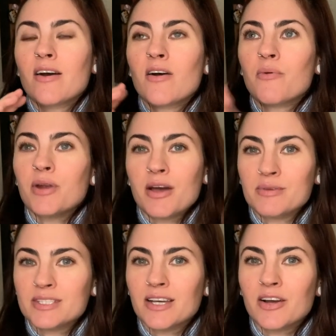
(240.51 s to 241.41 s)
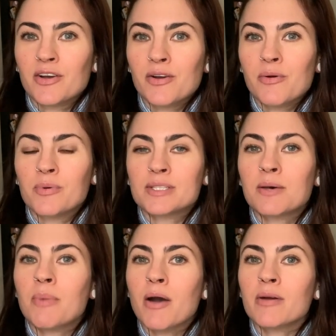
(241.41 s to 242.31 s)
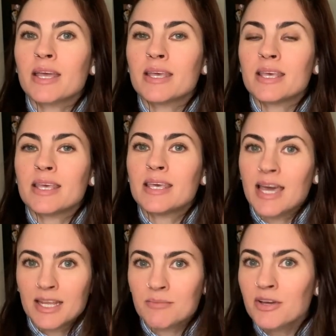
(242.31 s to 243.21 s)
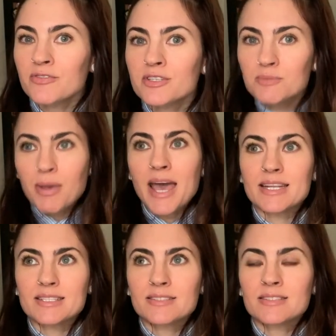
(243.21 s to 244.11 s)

when I was younger was about getting my first pet.